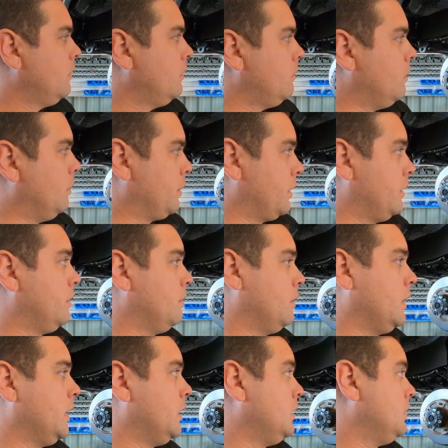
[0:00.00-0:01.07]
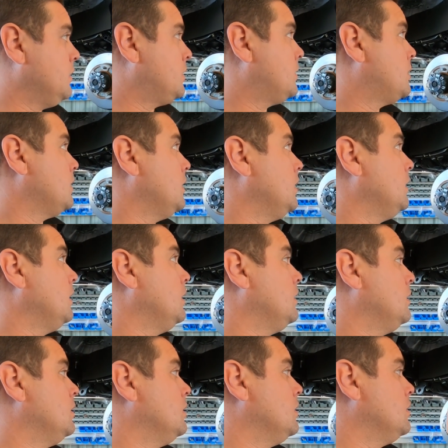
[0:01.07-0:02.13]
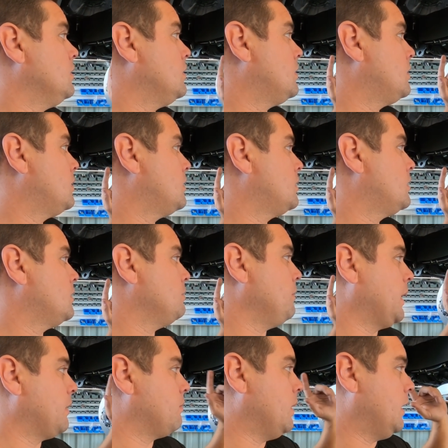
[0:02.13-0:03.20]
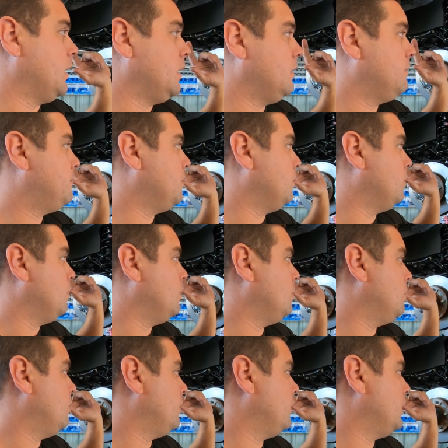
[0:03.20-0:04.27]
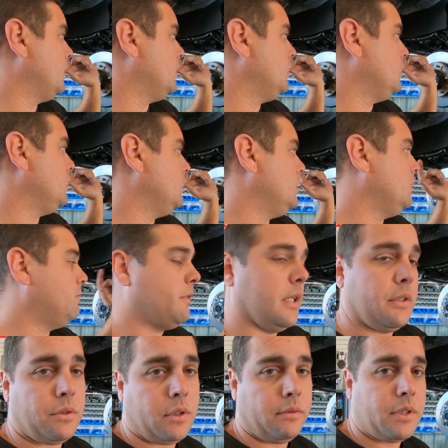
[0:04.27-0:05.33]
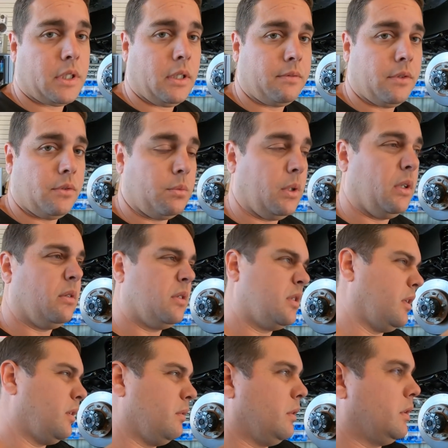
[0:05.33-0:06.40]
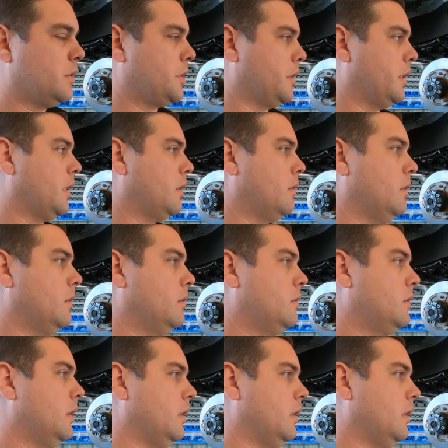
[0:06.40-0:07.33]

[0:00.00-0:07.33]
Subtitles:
What we're going to do on these is make way for the front drive shaft as well, so I'll show you that guide.